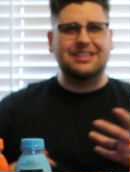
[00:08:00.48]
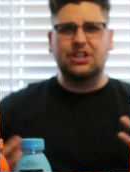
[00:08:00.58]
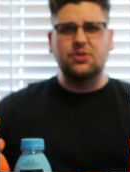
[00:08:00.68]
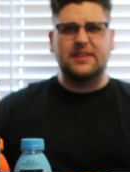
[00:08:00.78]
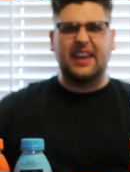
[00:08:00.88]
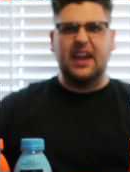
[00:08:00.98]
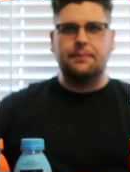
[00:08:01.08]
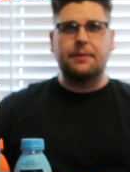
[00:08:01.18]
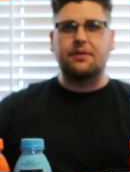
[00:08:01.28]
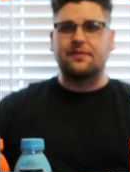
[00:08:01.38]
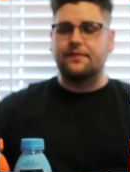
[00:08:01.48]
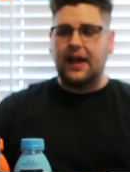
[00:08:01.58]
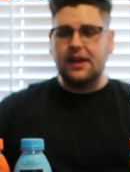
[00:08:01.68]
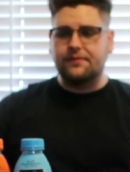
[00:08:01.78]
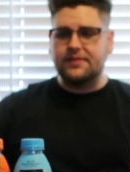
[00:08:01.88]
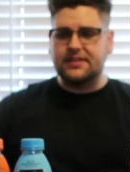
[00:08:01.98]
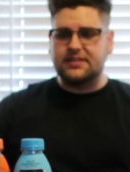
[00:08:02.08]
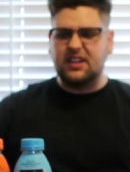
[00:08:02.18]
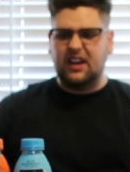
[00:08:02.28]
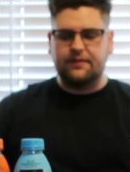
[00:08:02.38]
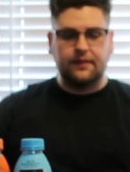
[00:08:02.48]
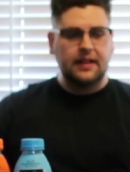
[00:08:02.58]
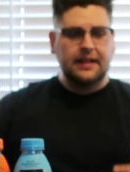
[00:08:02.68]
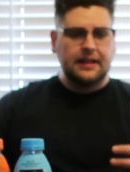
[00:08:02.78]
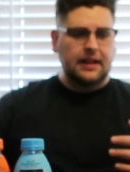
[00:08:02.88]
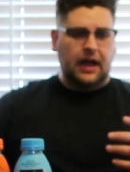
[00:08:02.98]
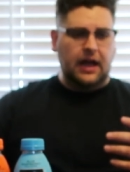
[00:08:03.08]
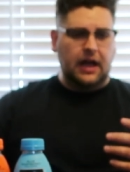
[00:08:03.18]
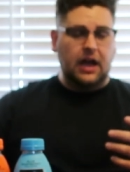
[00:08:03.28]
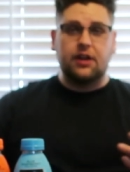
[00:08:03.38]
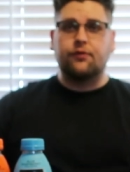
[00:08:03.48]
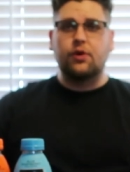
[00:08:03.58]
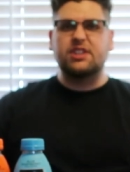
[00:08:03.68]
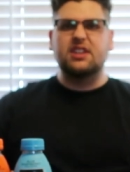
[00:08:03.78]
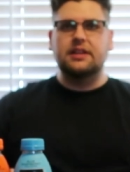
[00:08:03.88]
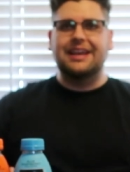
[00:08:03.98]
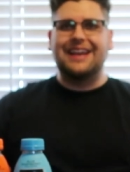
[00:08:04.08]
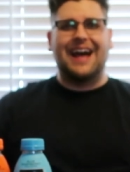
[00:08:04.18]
in the UK, people are fighting for this stuff. Uh, unfortunately,